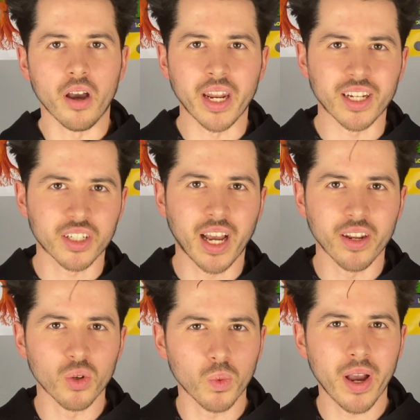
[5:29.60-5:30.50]
And that's kind
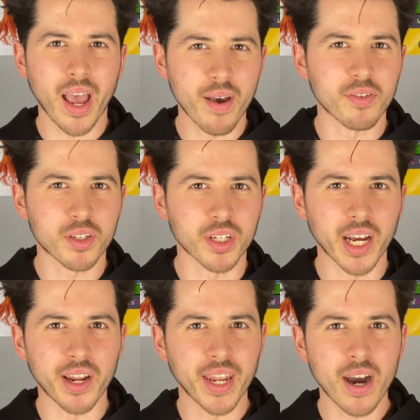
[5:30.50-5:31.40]
of where Everton
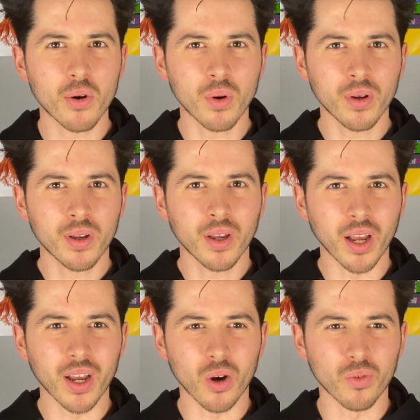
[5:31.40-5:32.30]
are now.
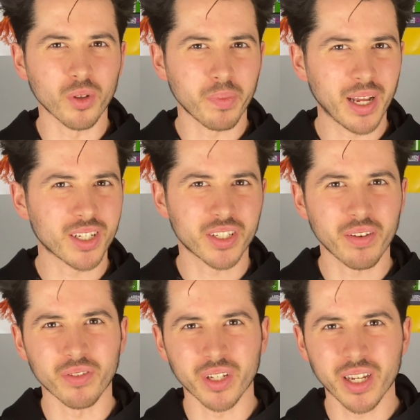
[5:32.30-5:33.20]
Uh, over the past
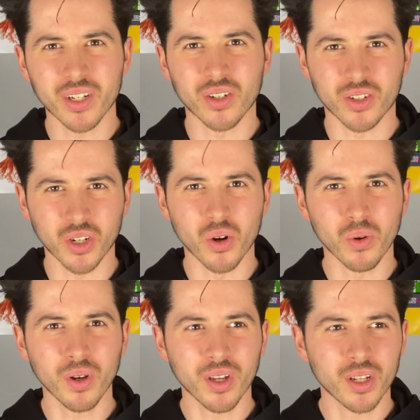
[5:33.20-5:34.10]
seven years or so,
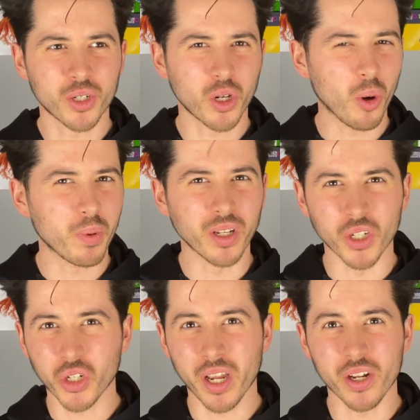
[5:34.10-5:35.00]
chopping and
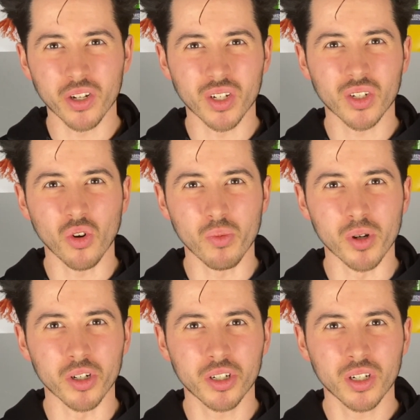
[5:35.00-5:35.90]
changing so
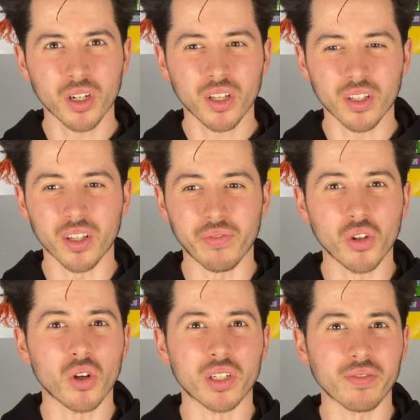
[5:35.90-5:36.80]
much They've
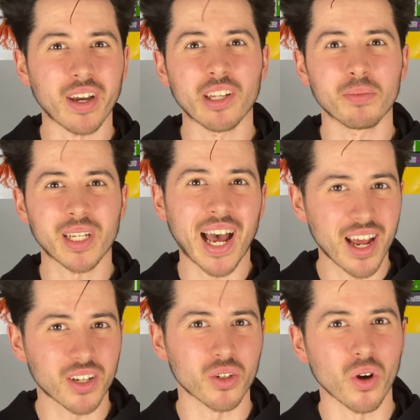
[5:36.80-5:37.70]
not developed
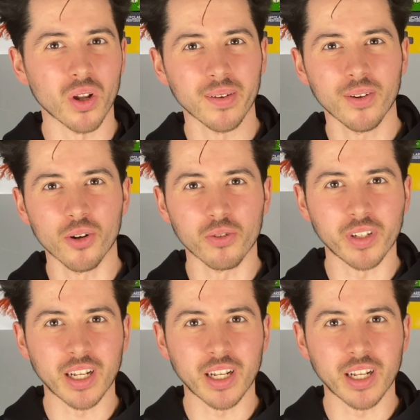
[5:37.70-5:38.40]
at all over that